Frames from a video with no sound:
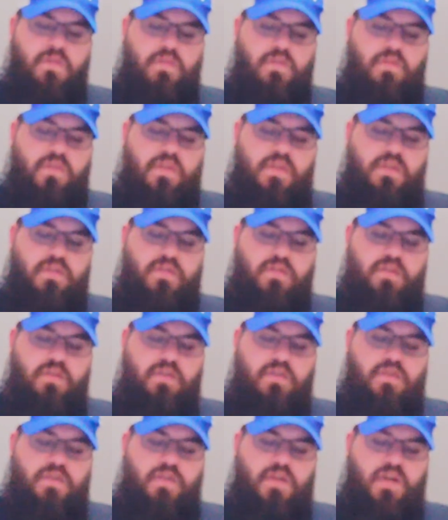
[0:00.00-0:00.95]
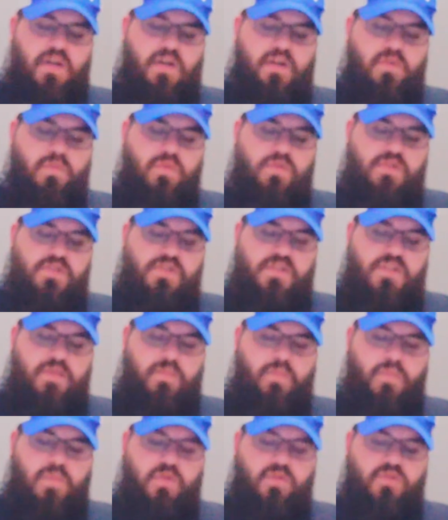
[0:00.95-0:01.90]
Then Yahweh sent
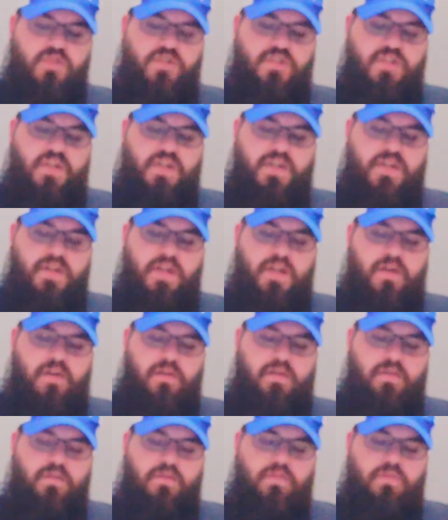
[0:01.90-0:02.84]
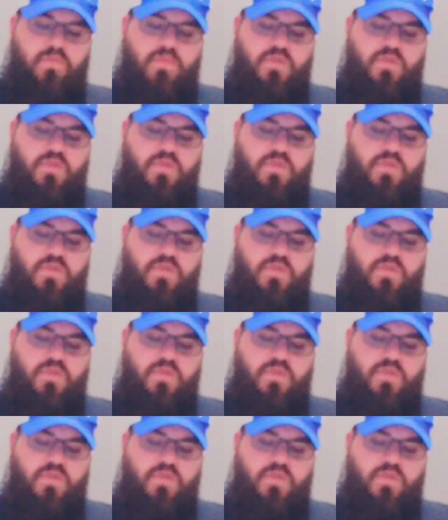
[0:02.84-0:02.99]
Moshe and Aaron,